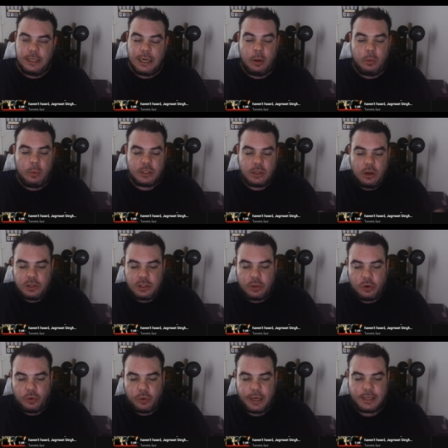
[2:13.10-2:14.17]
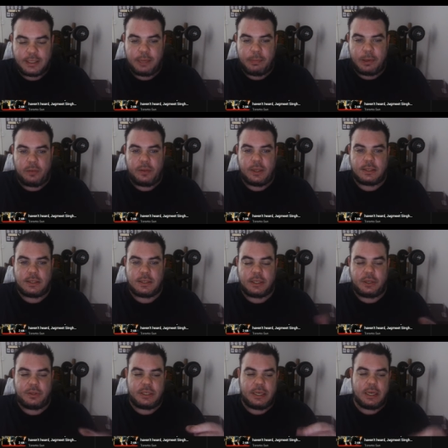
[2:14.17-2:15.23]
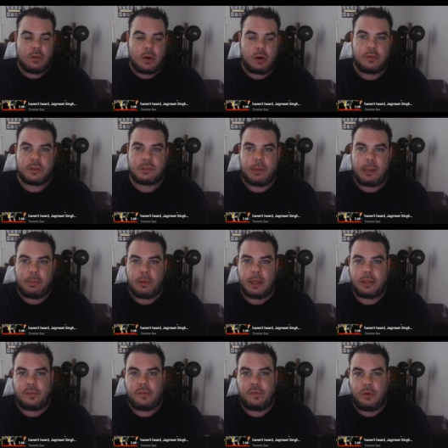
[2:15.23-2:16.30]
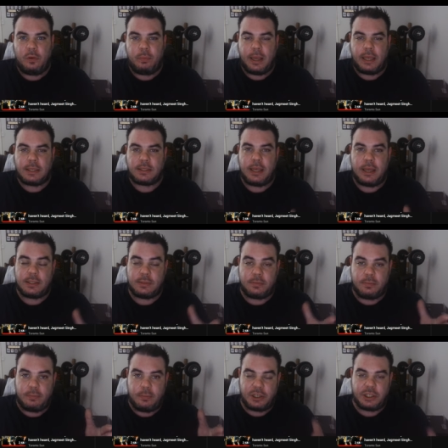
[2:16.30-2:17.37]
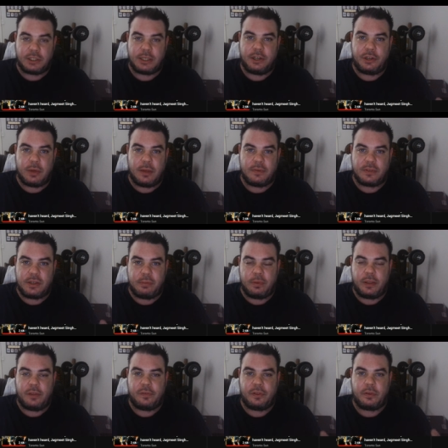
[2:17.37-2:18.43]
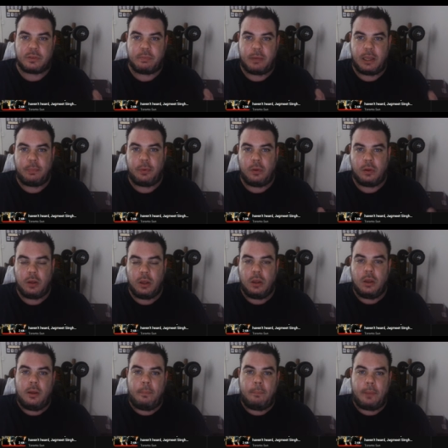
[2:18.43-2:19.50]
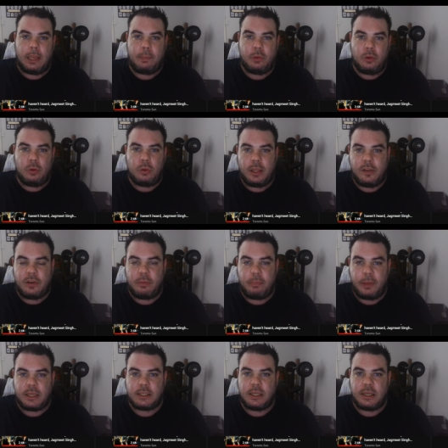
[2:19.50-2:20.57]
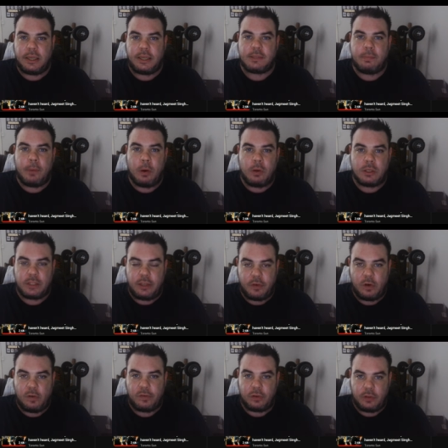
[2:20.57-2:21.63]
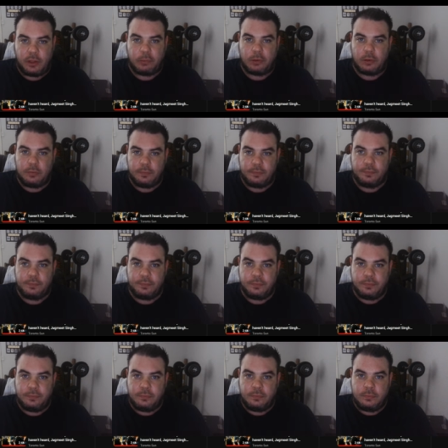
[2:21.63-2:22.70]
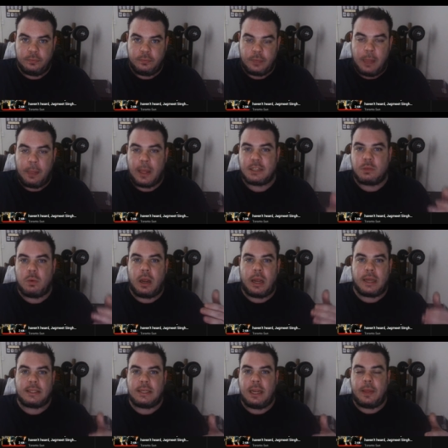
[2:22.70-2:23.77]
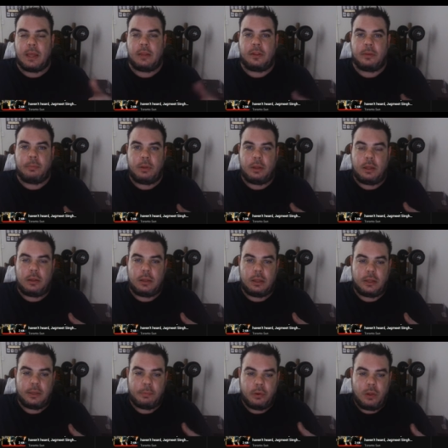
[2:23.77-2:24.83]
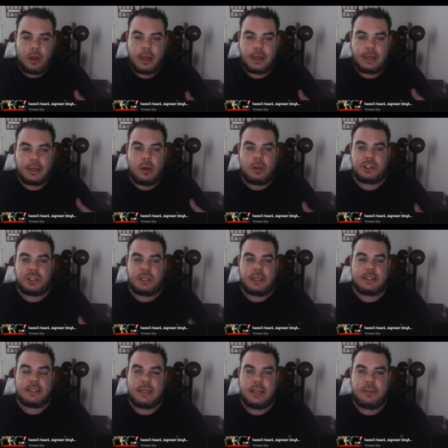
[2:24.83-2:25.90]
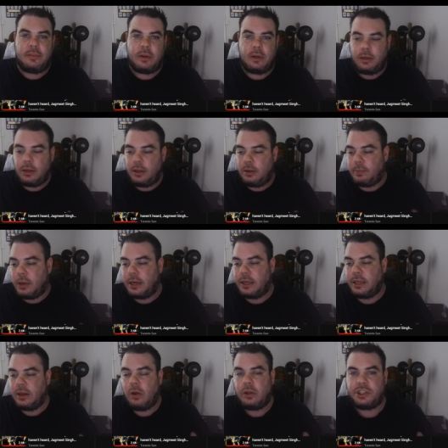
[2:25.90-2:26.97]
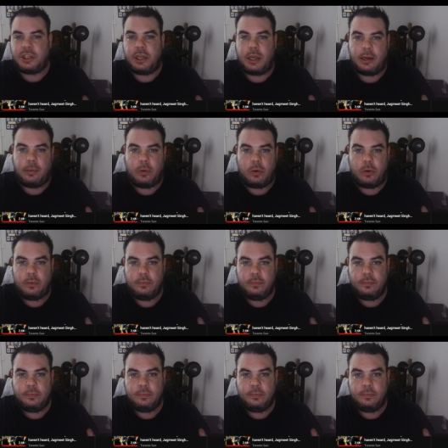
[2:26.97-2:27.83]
Now, what's also crazy about this is you see a lot of those people at the food banks. As much as I do have sympathy for those people, people who live in big cities mostly vote for liberal, and that's why I say that liberal, liberal ideology isn't even um, ideology anymore.